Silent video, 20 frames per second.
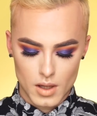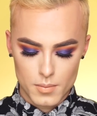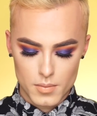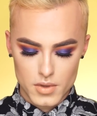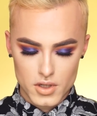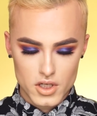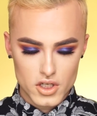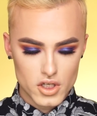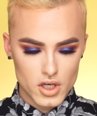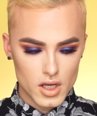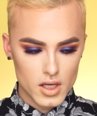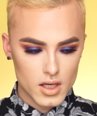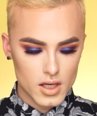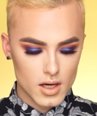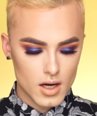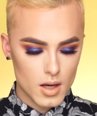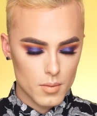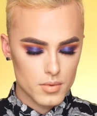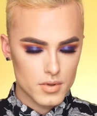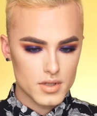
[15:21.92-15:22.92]
I'm gonna shake
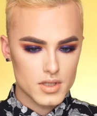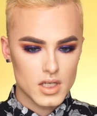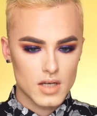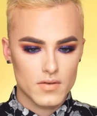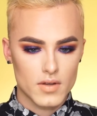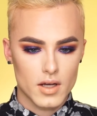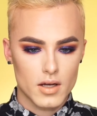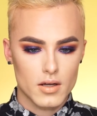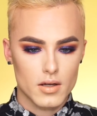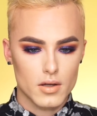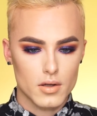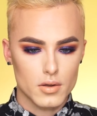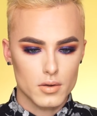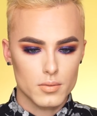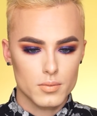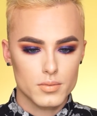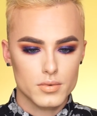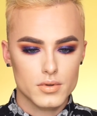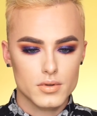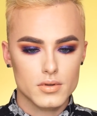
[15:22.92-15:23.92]
it up and see if that
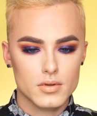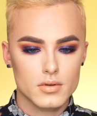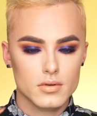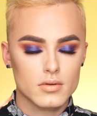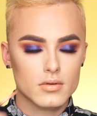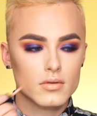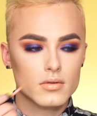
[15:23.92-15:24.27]
helps.